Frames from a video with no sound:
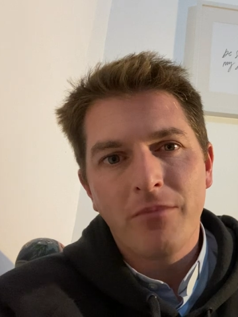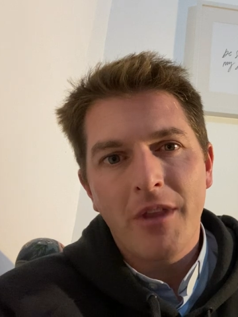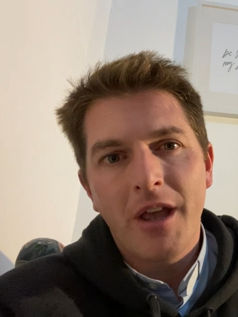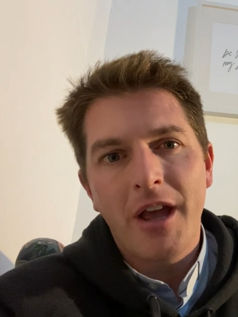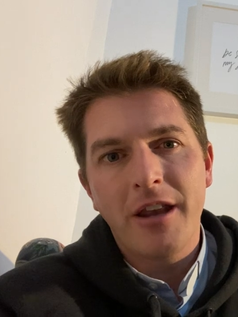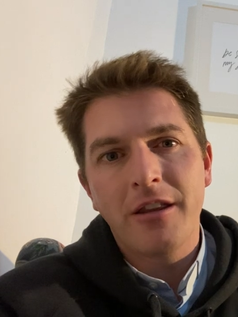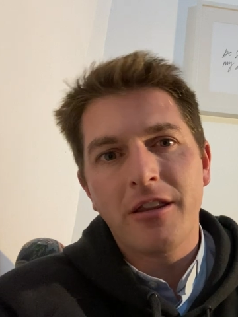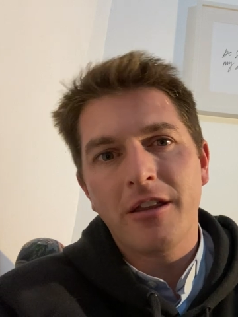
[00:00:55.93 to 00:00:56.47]

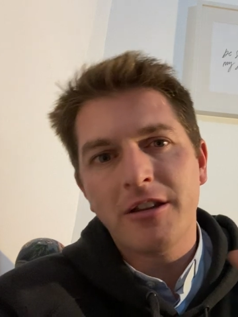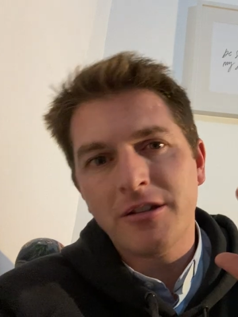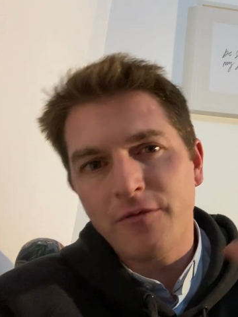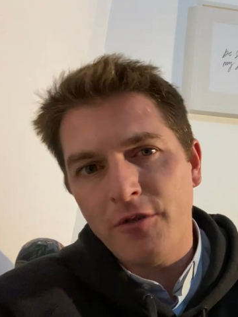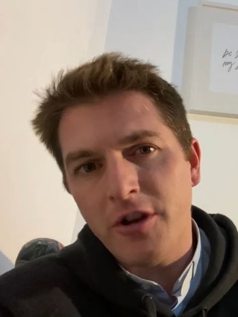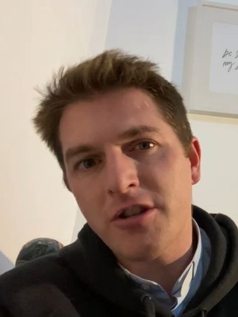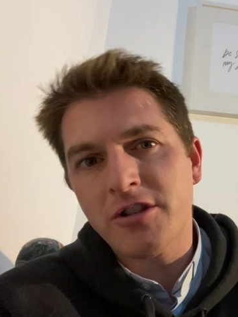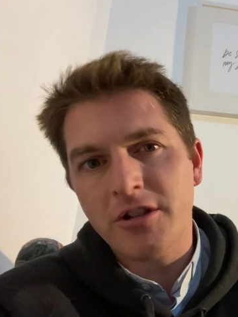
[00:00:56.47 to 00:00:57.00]
And this
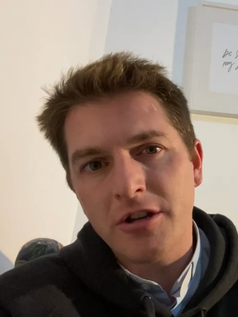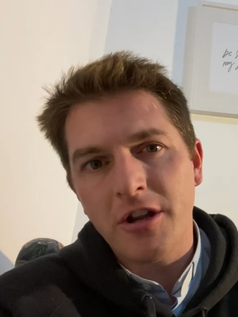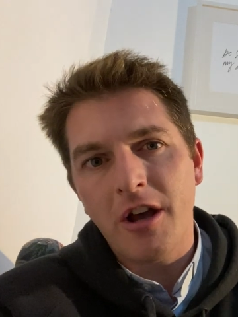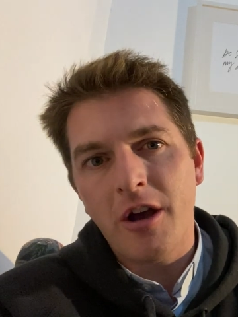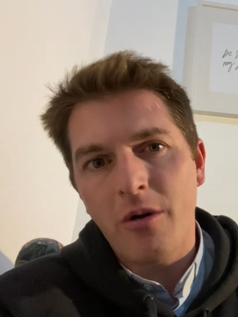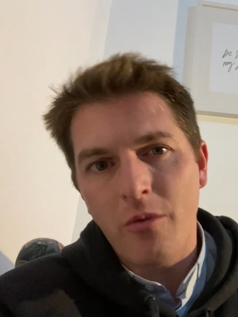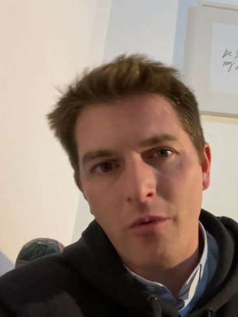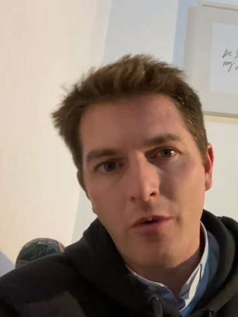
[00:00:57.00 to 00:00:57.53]
first
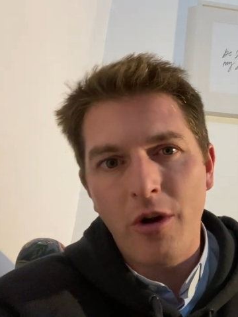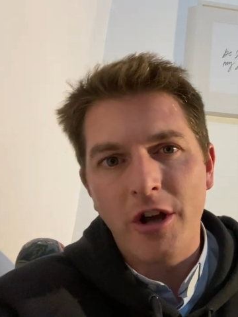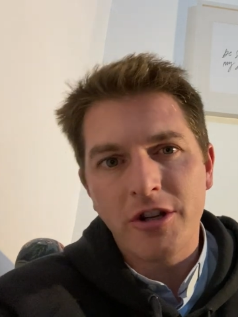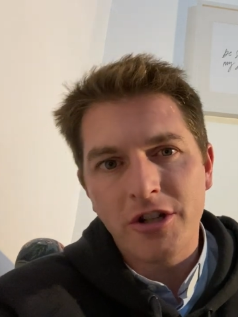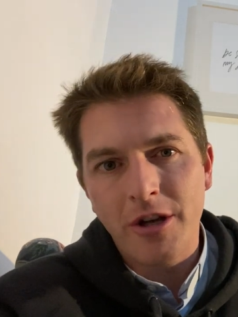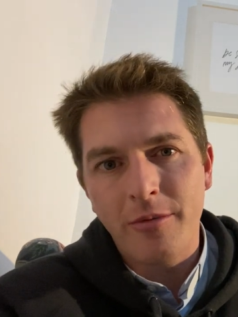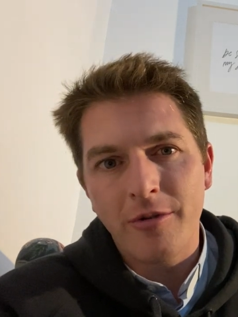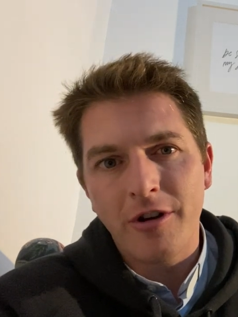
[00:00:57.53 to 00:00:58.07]

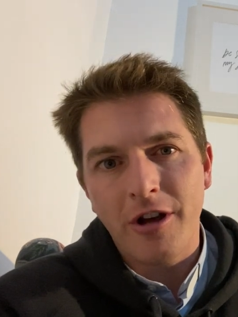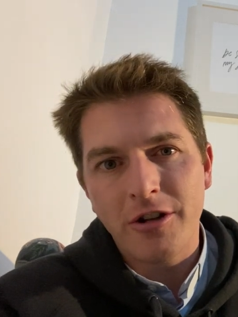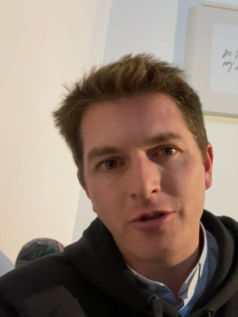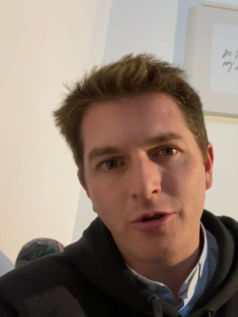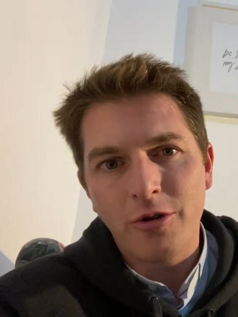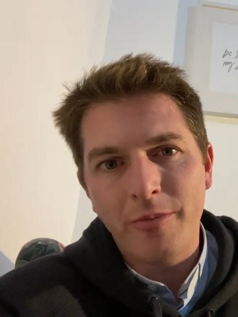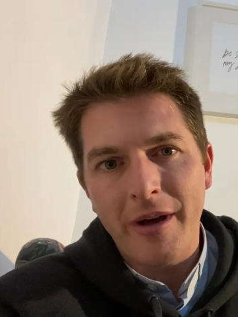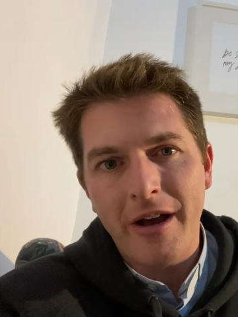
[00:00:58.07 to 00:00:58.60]
sermon I
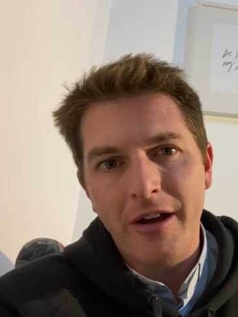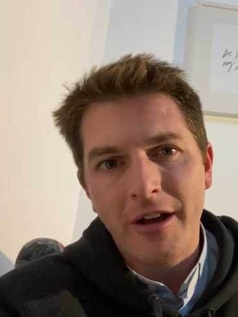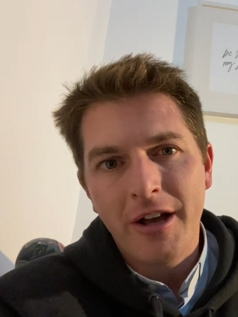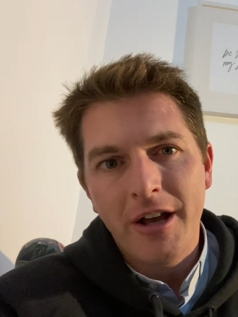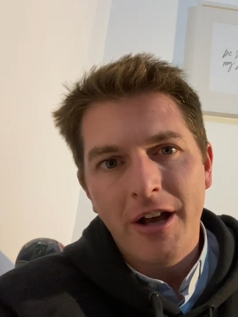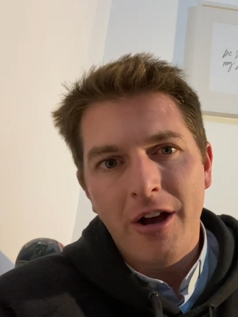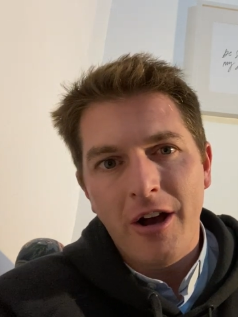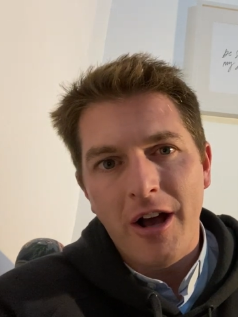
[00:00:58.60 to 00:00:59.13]
talked about
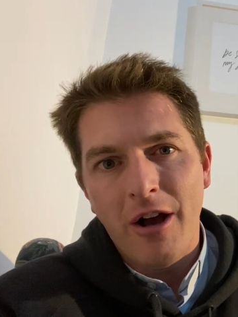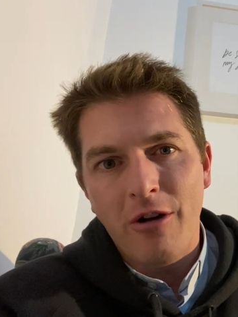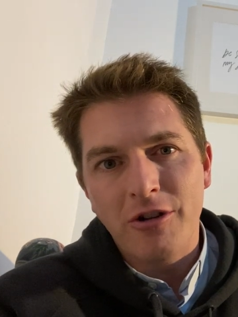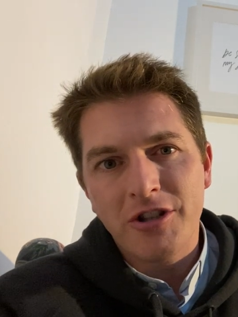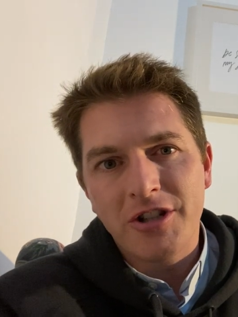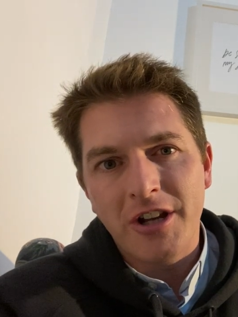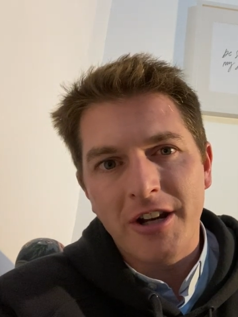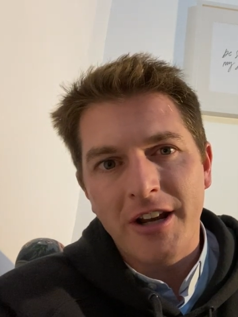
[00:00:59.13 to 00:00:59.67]
on
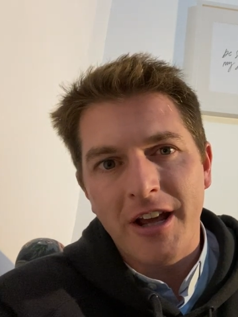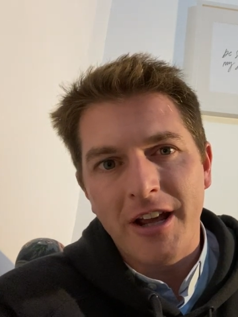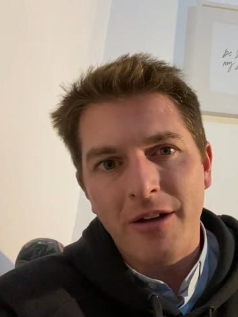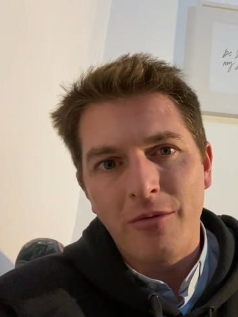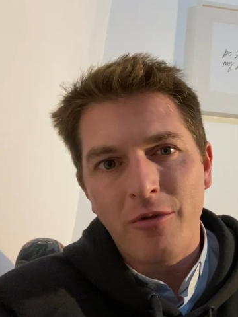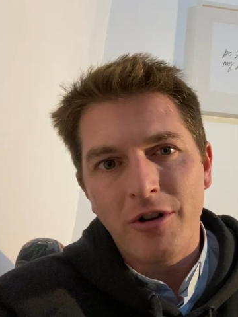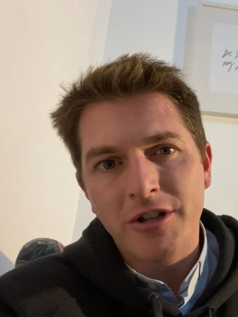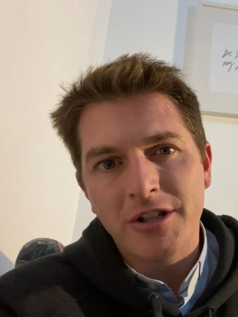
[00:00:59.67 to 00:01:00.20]
Sunday
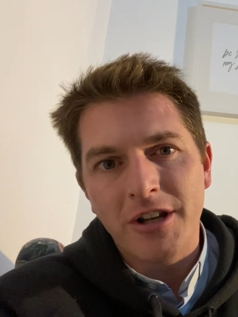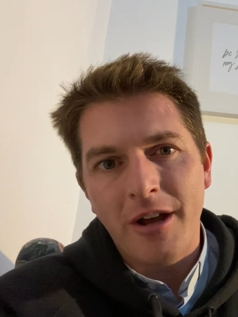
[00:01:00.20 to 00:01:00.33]
was